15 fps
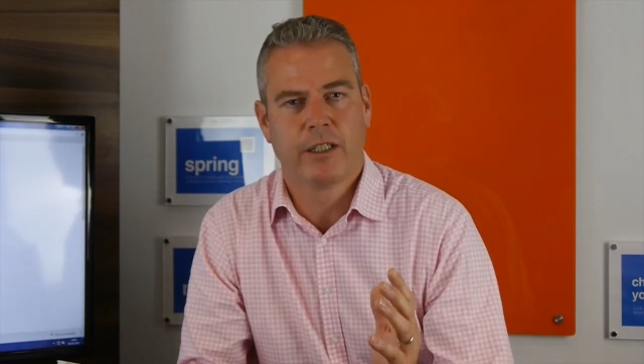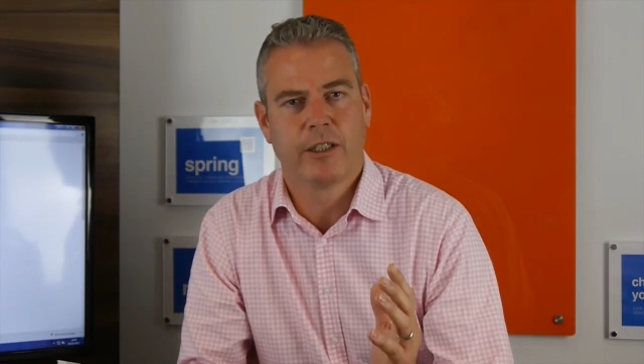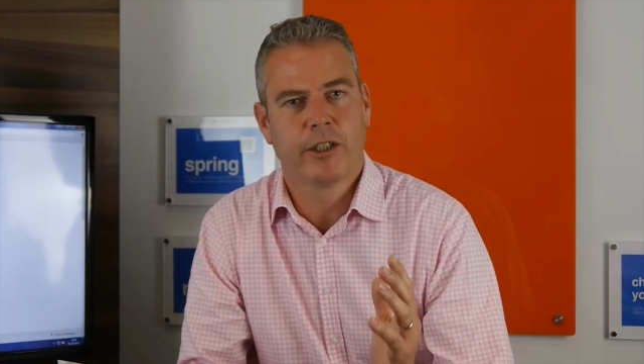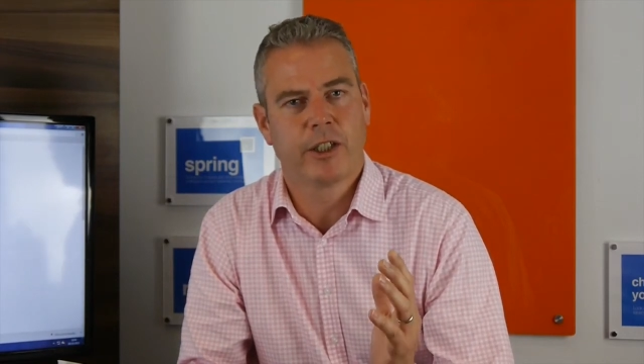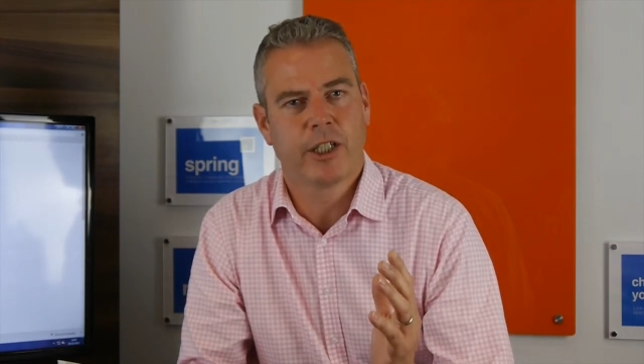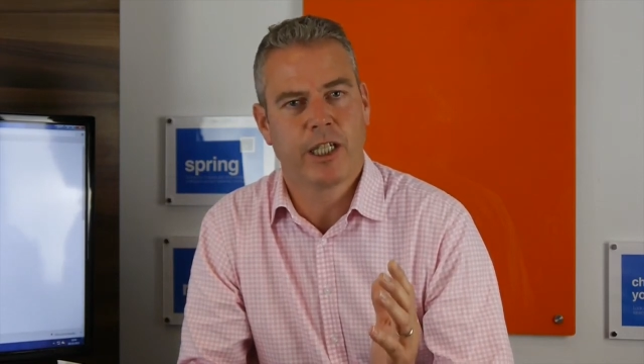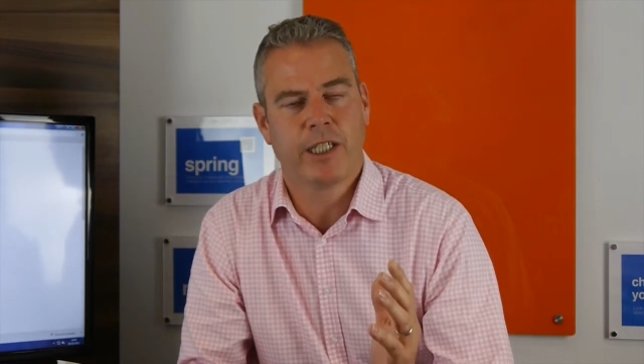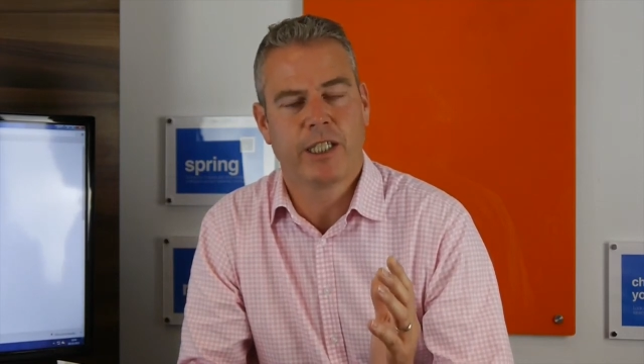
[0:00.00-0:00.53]
that's
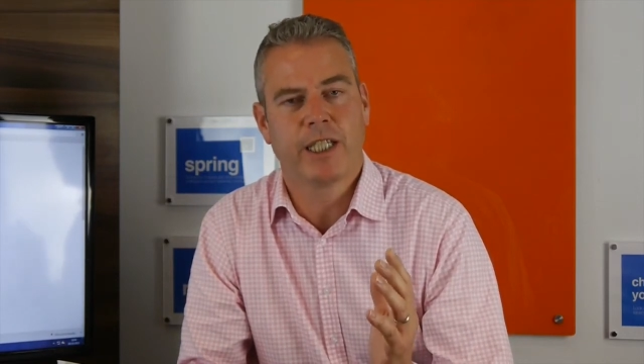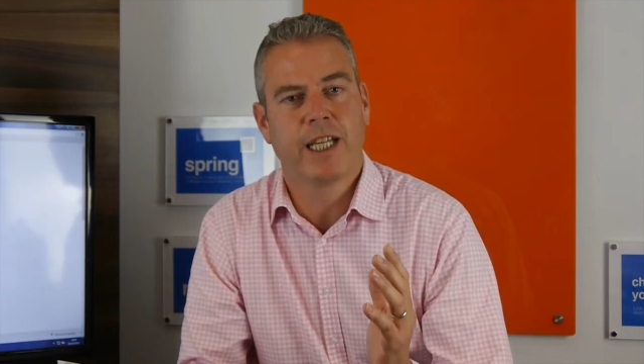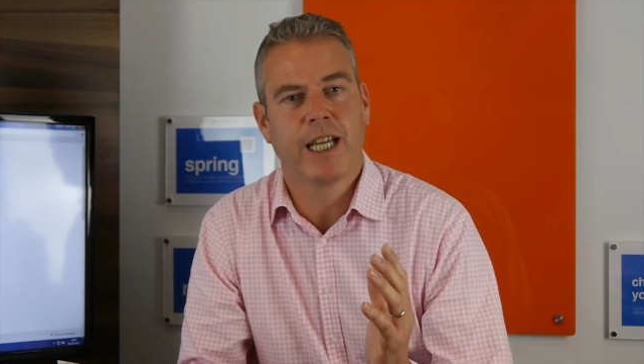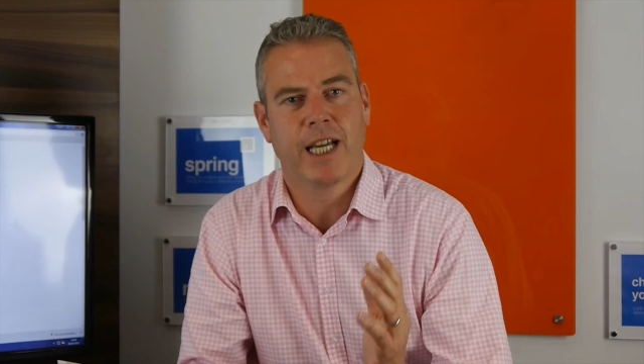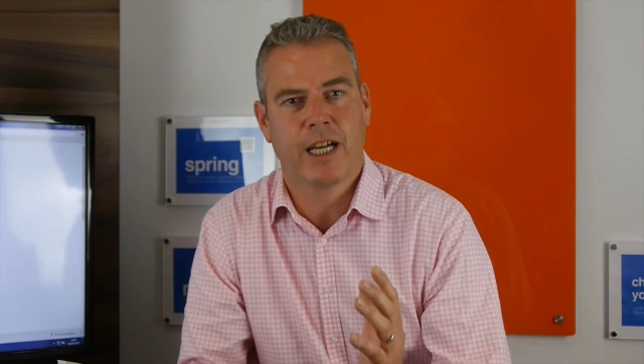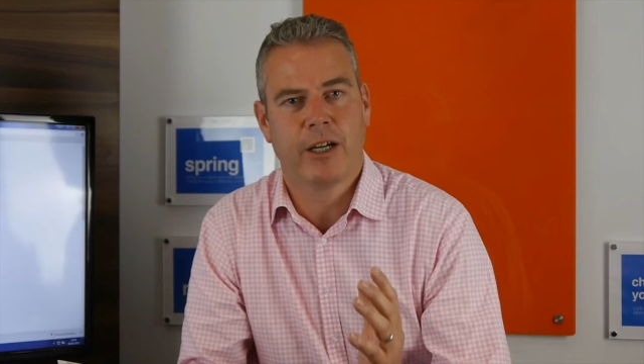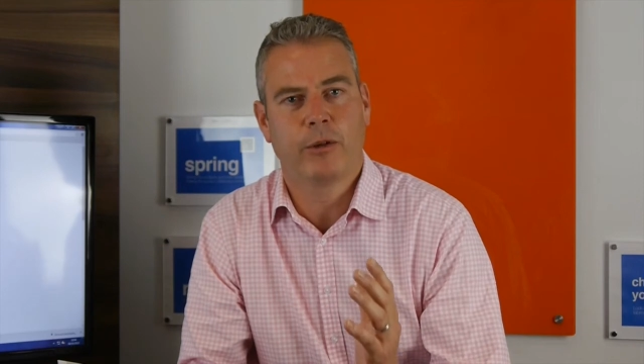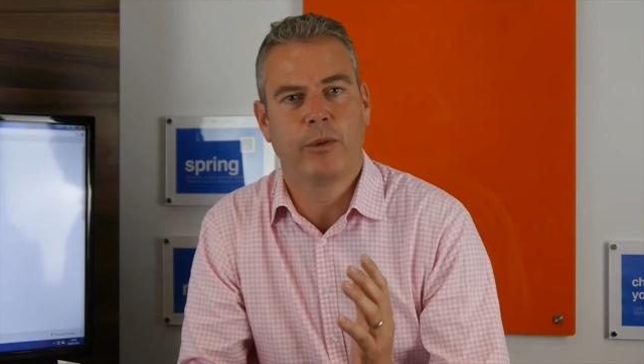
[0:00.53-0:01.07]
changing
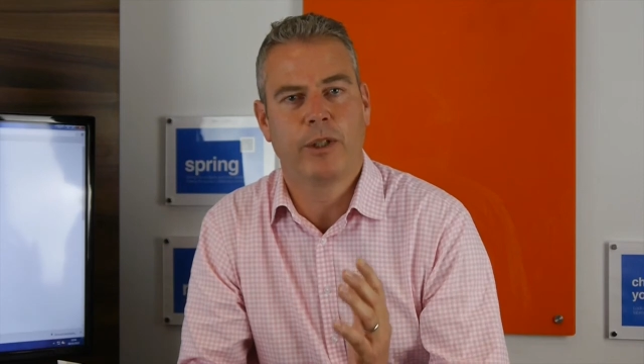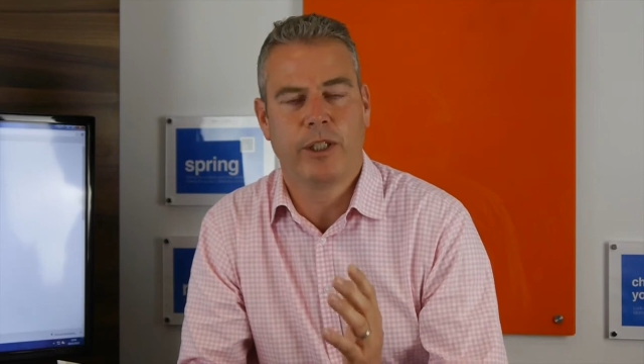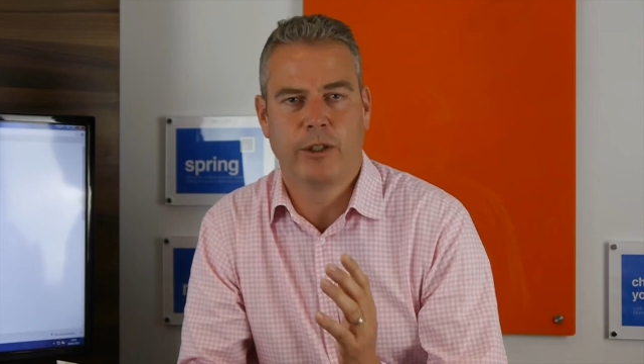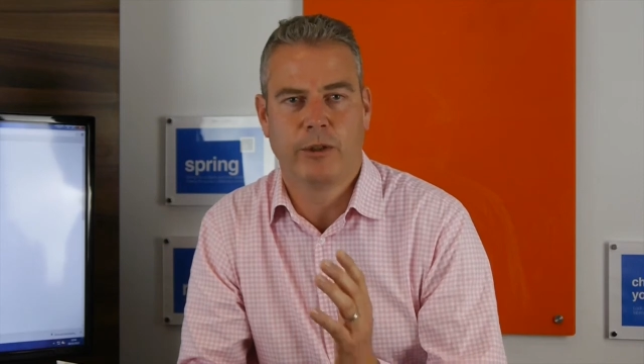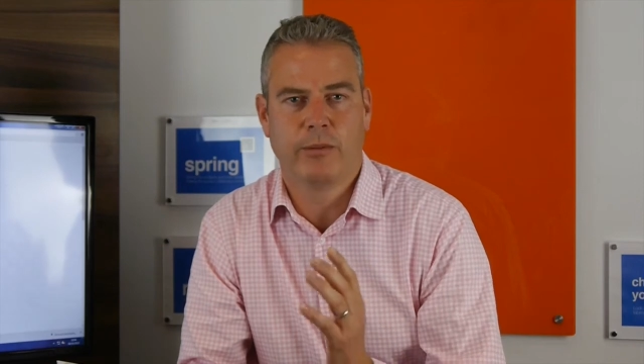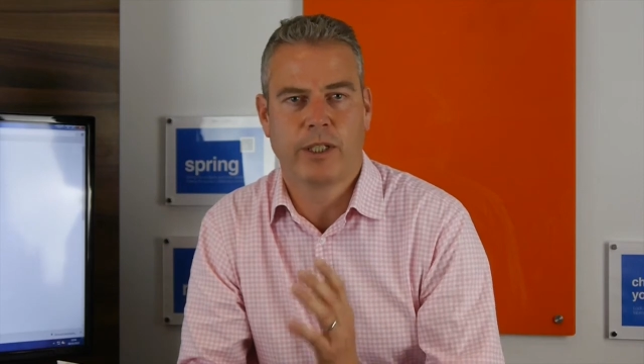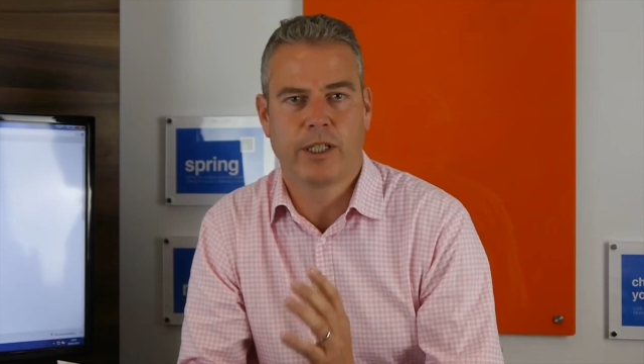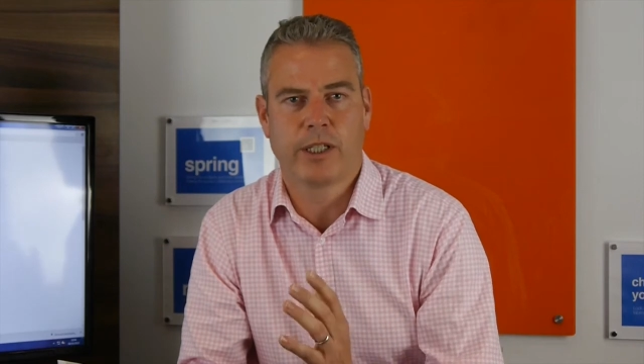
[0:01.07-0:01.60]
how we
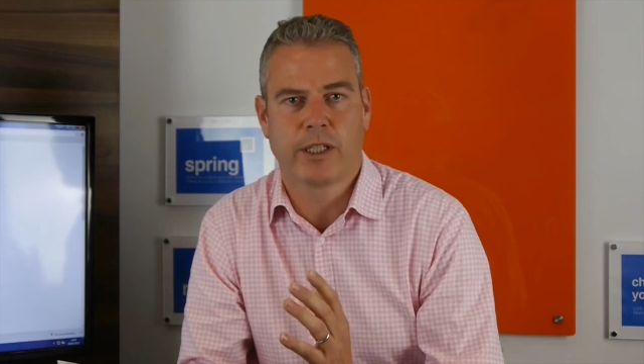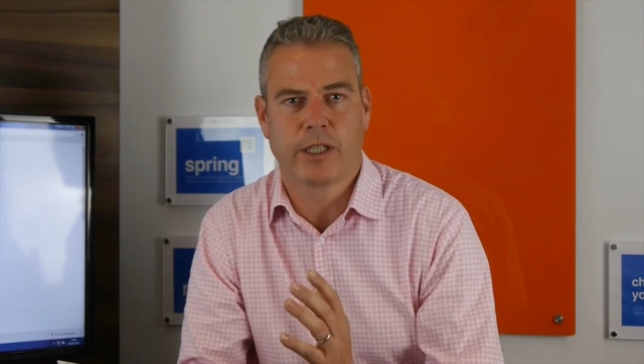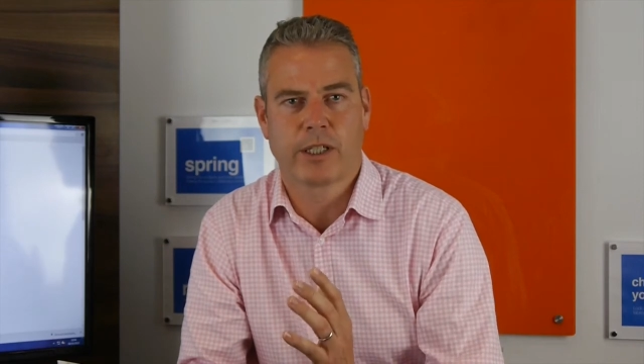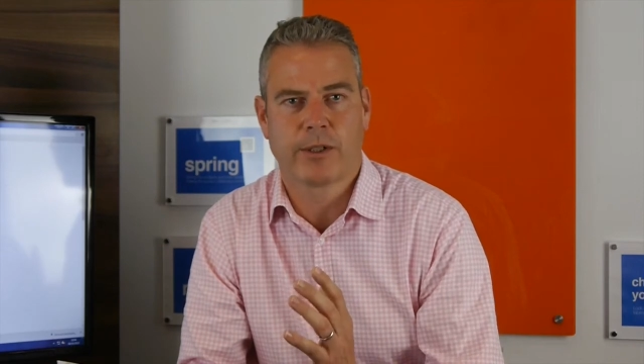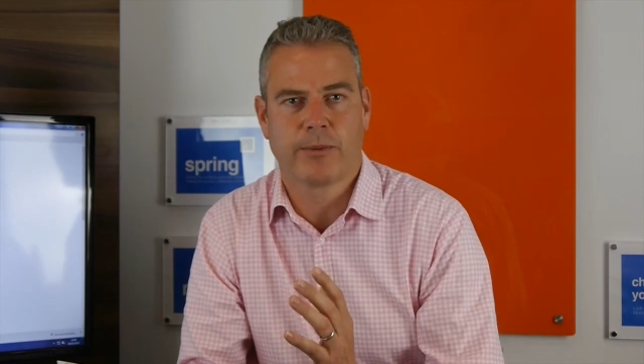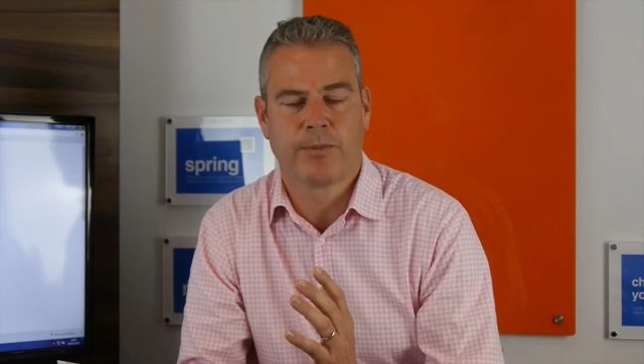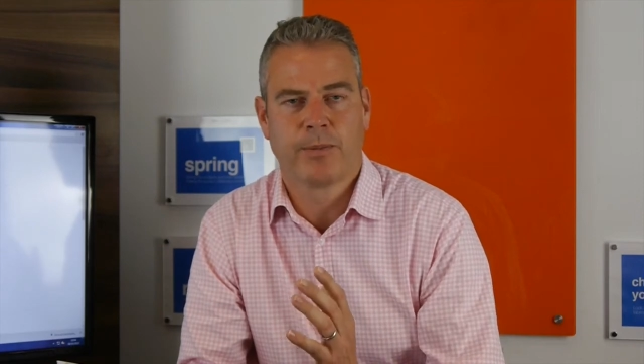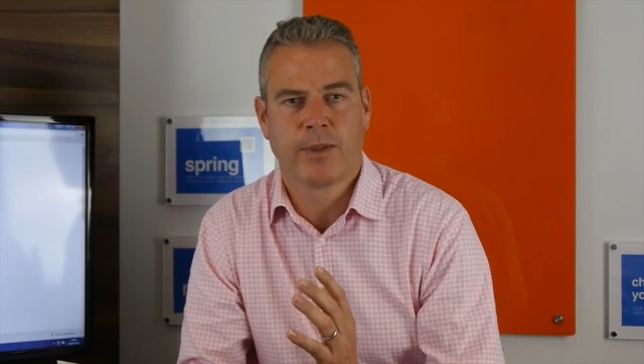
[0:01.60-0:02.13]
do
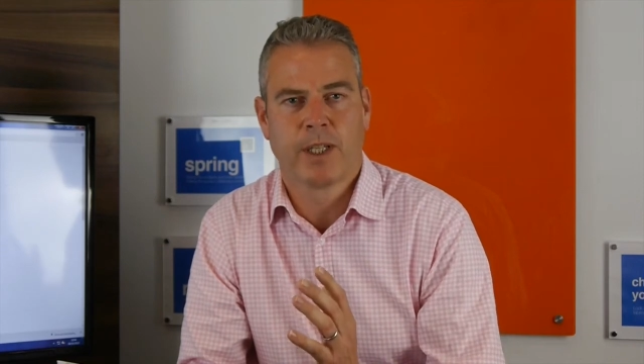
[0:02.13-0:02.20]
business.